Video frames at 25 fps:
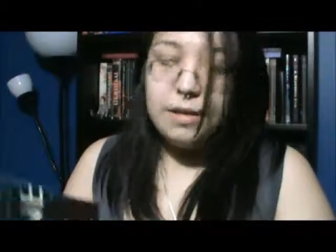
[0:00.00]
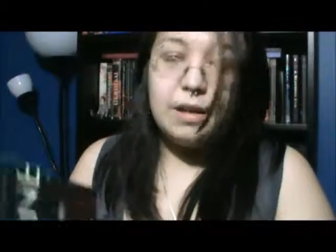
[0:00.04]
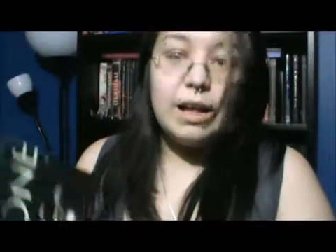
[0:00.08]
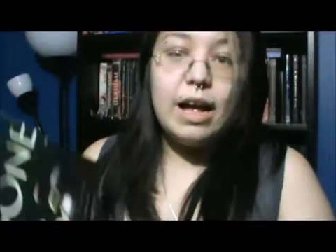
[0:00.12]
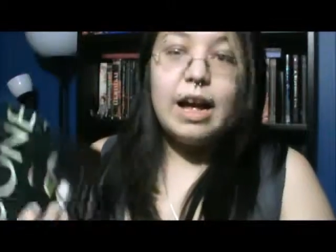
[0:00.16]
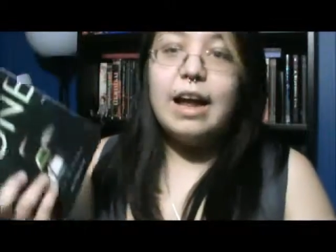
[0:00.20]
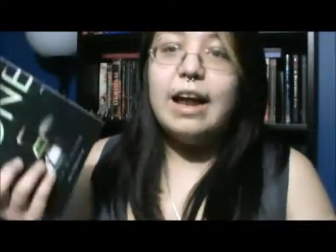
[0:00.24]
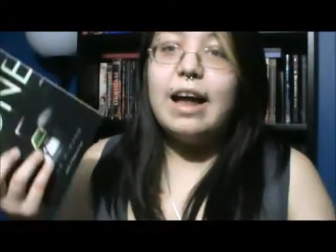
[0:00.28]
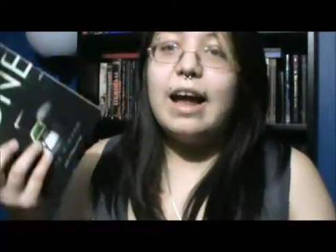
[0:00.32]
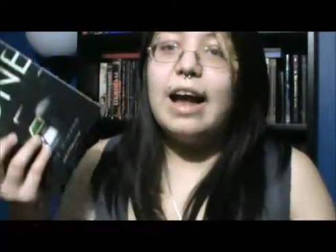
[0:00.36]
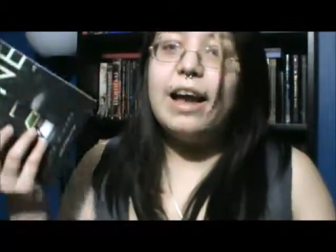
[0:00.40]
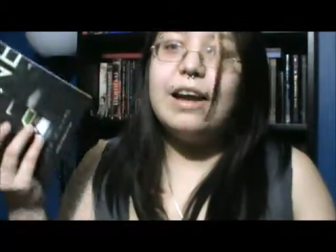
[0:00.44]

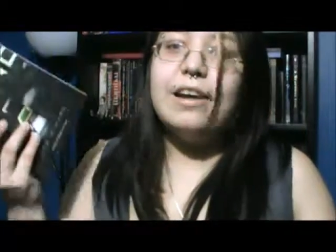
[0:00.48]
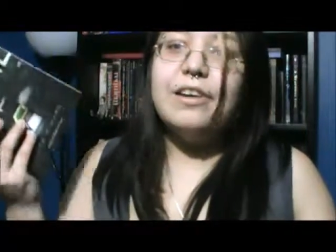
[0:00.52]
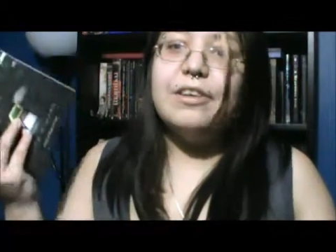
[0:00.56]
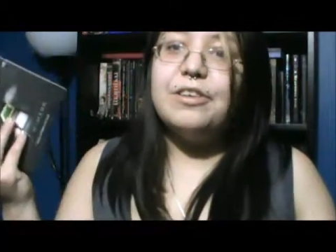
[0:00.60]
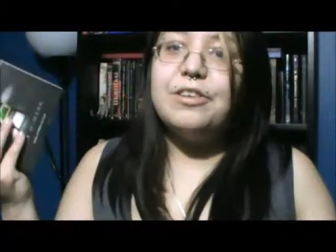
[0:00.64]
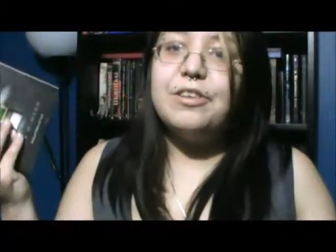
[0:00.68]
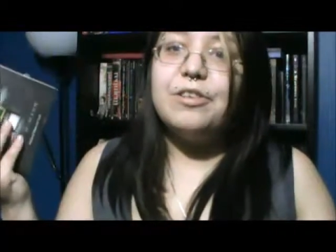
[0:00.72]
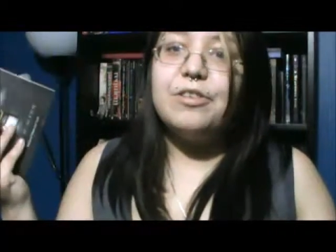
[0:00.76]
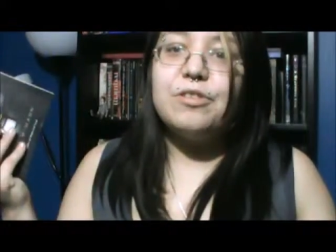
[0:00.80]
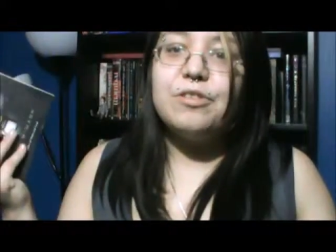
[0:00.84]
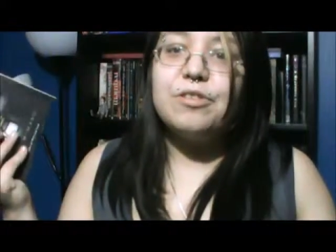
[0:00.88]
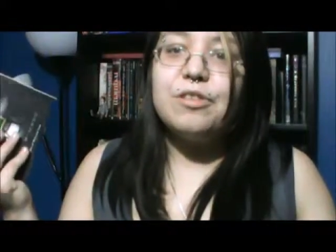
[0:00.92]
I
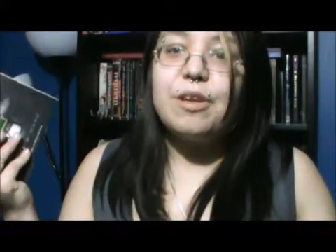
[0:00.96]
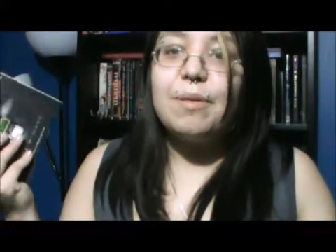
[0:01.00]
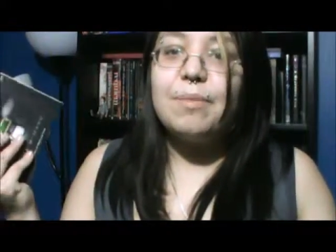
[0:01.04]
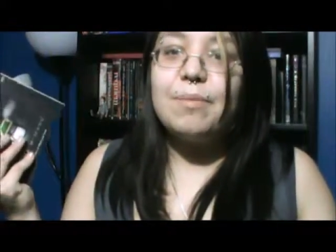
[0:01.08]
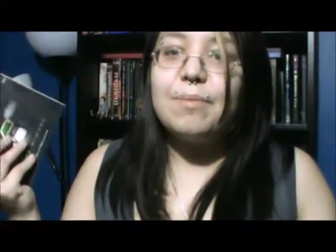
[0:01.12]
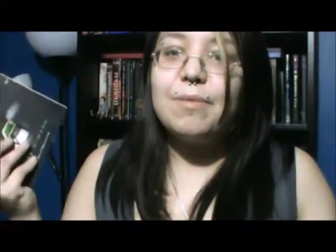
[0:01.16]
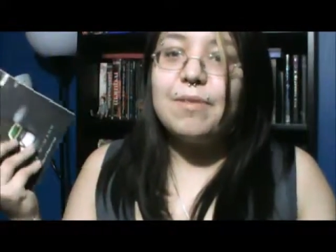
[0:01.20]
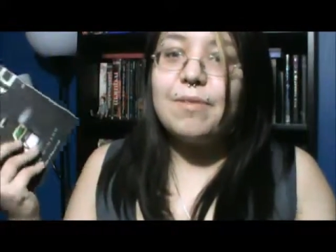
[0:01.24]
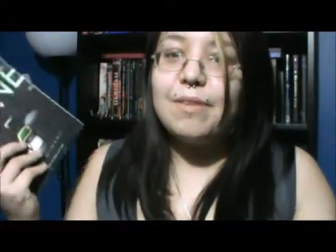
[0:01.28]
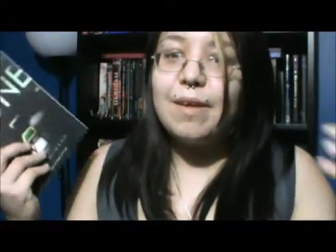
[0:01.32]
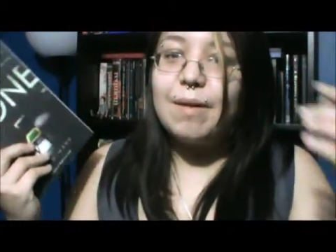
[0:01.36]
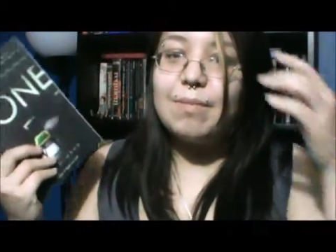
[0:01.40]
don't know,
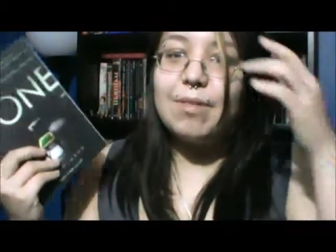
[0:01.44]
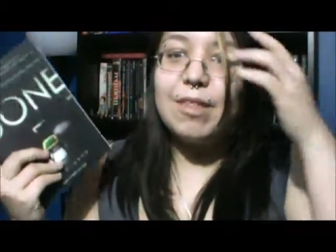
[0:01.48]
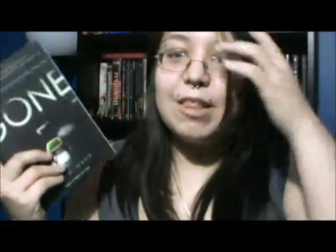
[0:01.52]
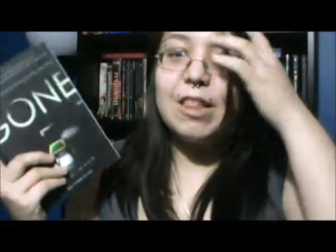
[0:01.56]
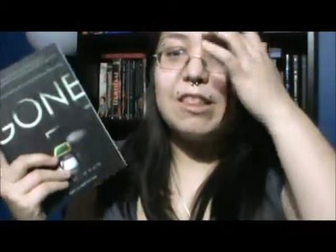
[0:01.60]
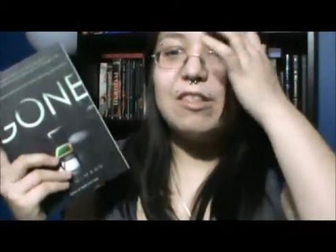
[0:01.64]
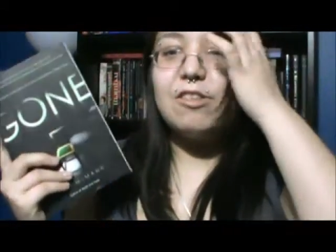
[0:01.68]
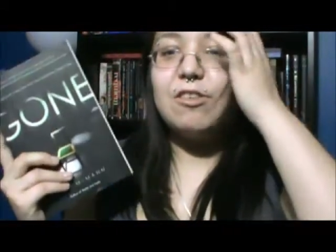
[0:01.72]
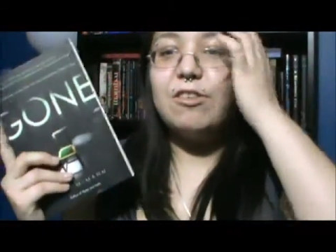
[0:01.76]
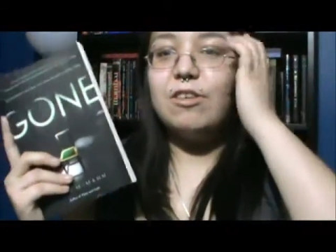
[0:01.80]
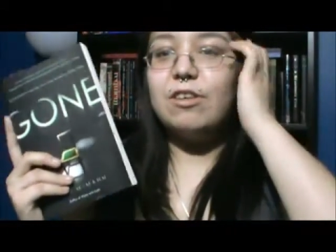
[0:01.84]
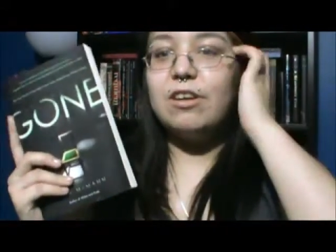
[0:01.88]

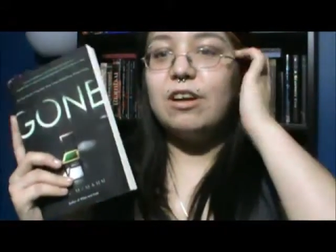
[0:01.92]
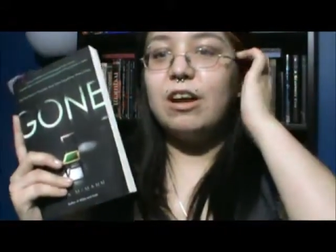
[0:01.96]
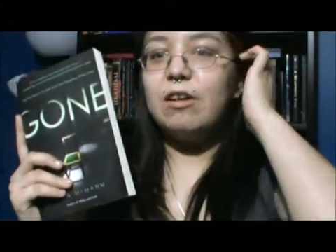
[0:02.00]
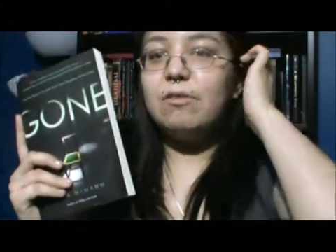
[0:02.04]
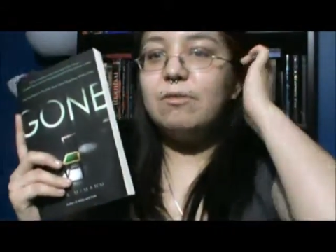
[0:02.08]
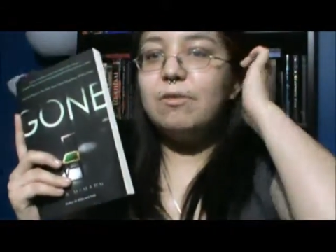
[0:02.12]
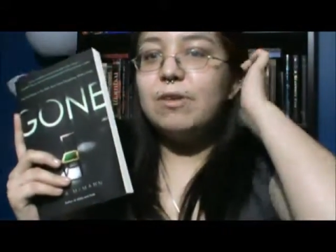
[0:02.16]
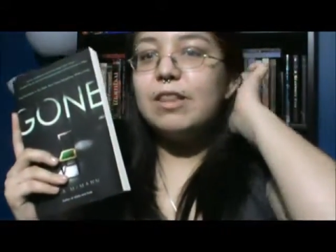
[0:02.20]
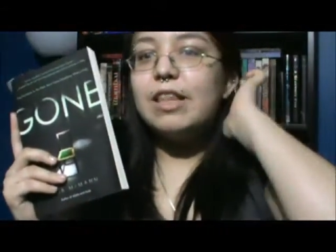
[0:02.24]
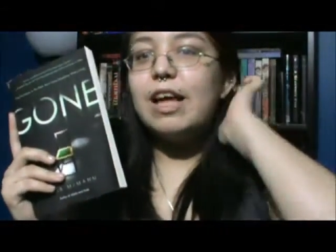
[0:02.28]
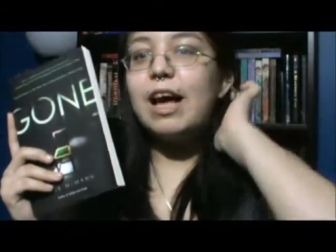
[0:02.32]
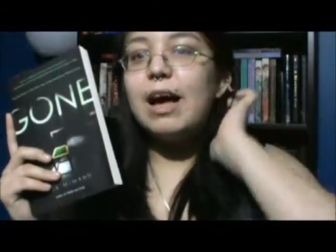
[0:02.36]
something's going
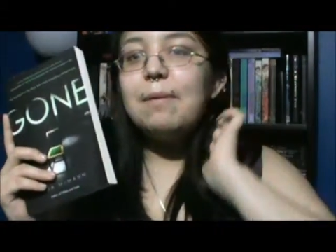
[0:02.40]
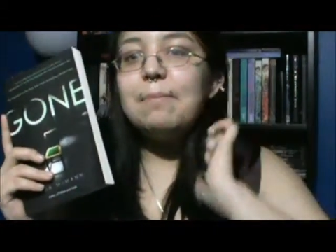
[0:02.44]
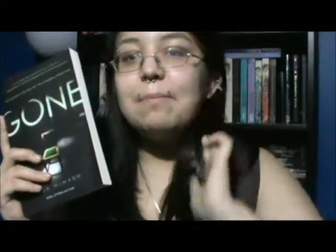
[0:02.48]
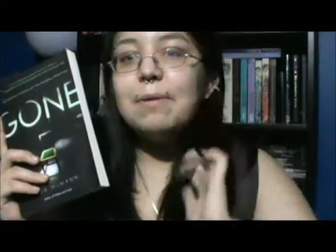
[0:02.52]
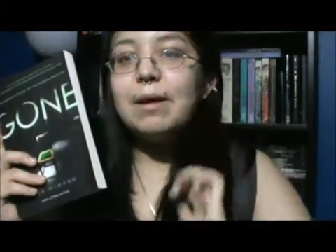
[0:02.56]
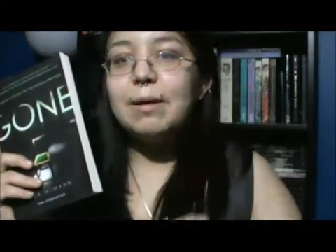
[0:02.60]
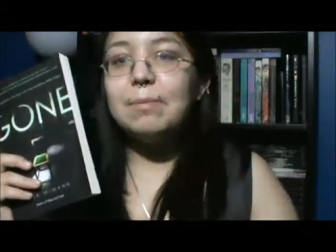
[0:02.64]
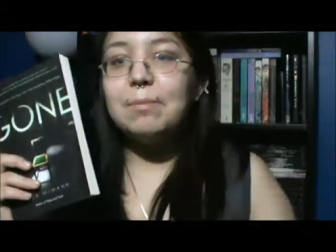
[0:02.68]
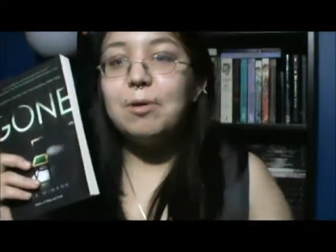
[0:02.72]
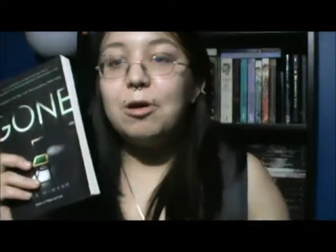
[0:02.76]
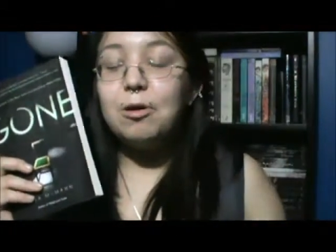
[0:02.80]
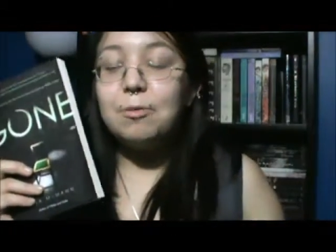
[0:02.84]
on with that,
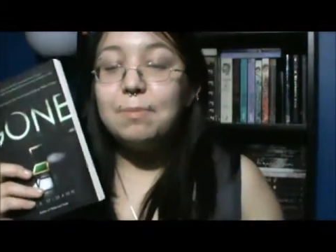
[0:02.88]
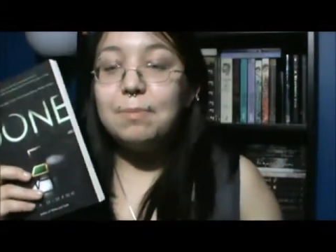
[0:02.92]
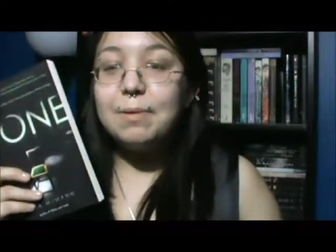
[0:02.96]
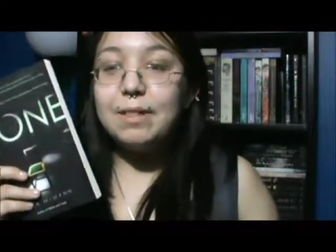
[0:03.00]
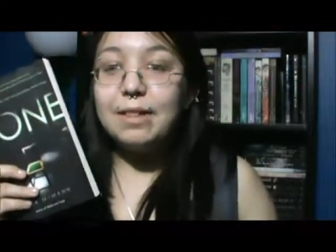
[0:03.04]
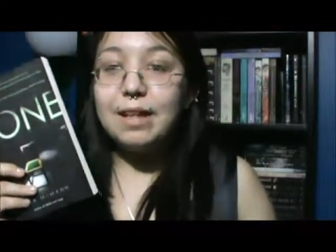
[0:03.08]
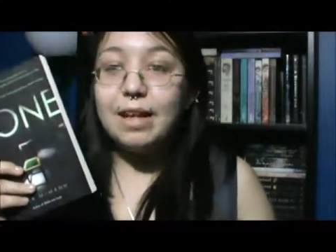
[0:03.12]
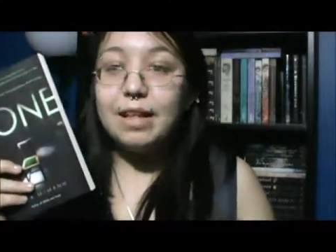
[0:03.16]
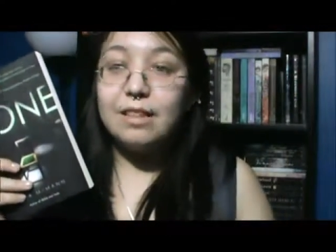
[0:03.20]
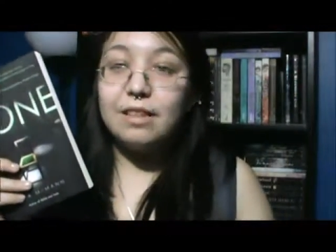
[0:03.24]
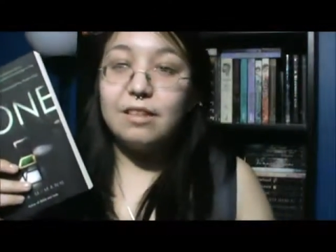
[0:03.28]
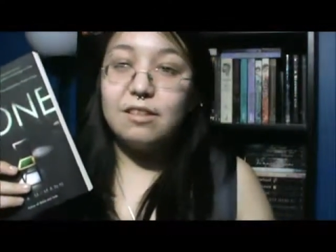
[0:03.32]
but I'm
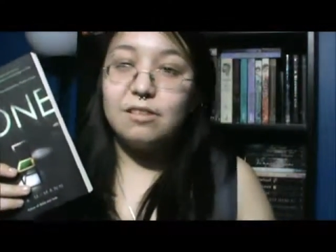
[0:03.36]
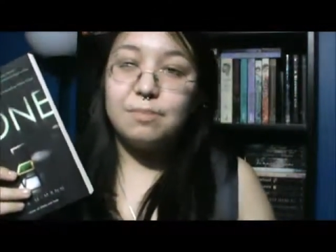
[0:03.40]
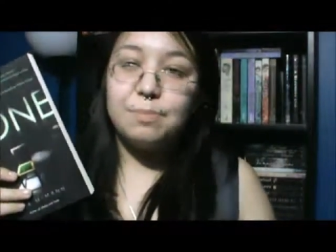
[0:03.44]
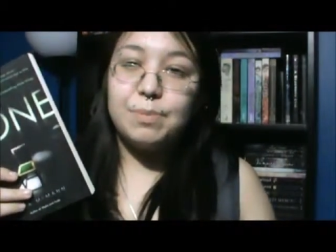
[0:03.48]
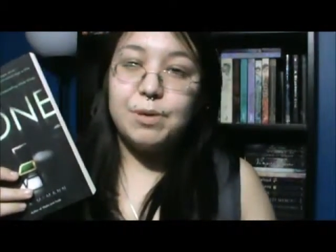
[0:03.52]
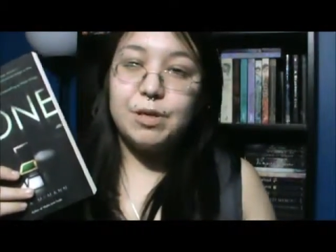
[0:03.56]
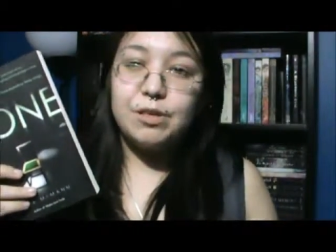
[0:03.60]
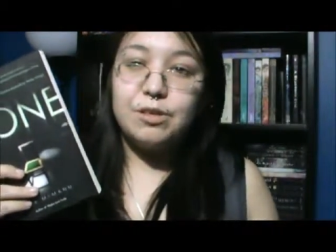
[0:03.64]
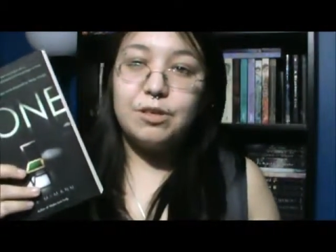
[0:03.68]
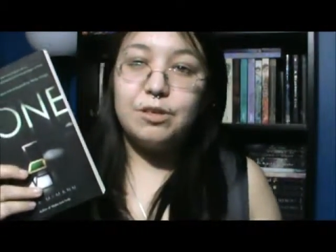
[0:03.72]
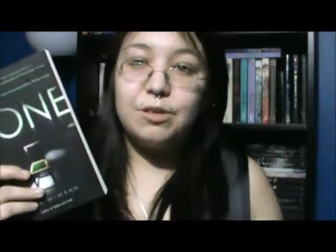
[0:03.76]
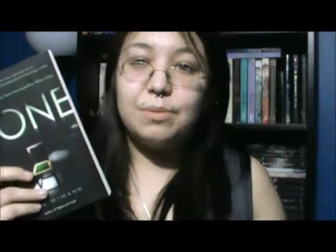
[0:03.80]
hoping that this
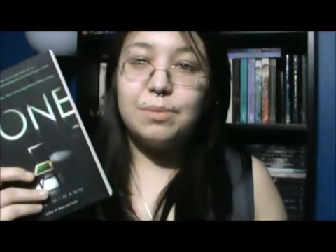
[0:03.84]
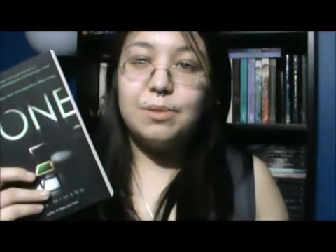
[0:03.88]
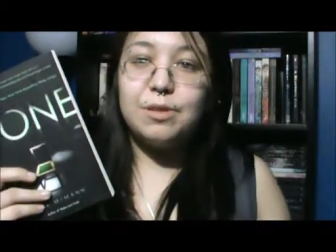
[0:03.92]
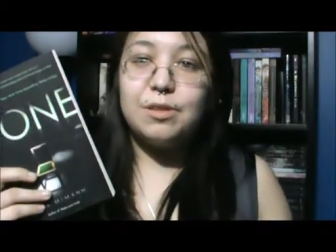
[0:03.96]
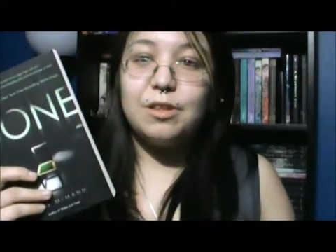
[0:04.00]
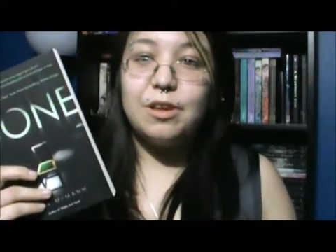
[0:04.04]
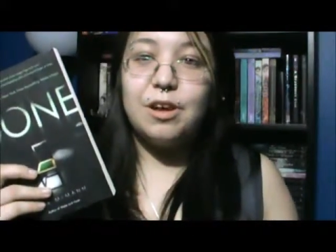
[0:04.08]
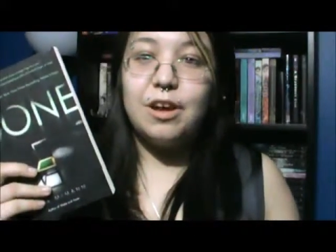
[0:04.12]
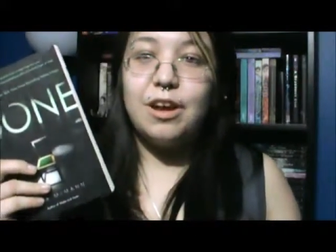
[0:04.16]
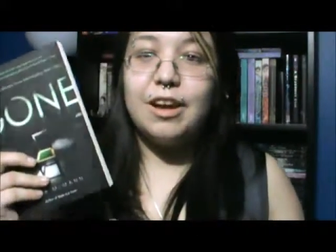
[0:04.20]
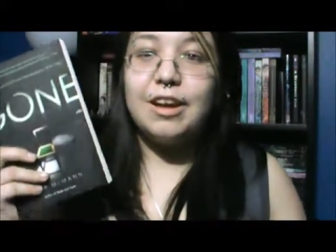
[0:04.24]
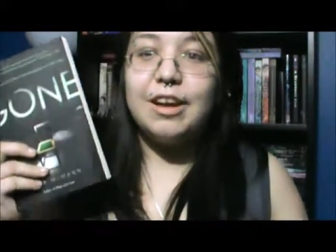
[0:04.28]

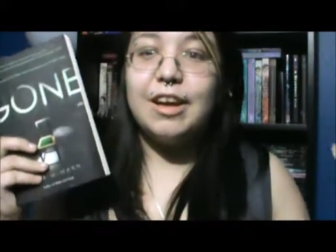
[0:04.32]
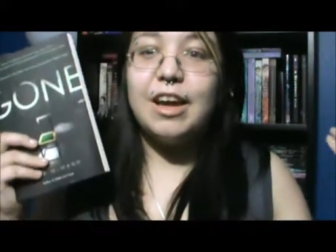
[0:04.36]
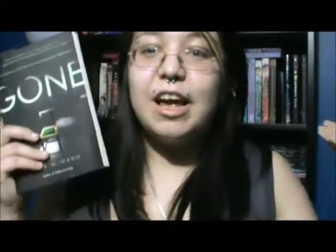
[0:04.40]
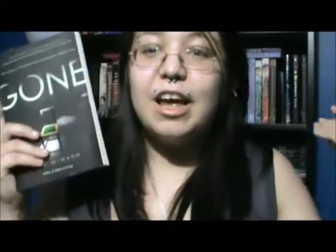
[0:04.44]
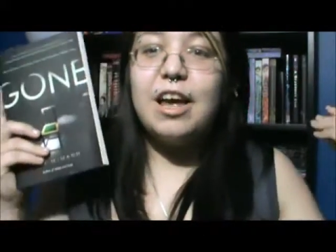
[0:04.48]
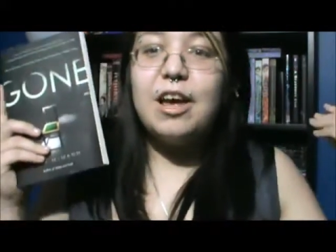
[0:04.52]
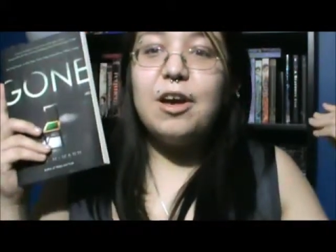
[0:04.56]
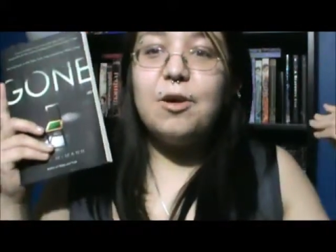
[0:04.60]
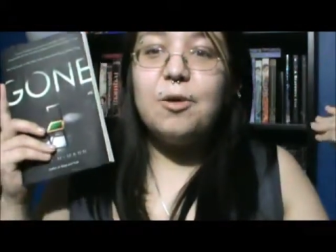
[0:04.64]
BookTubeAthon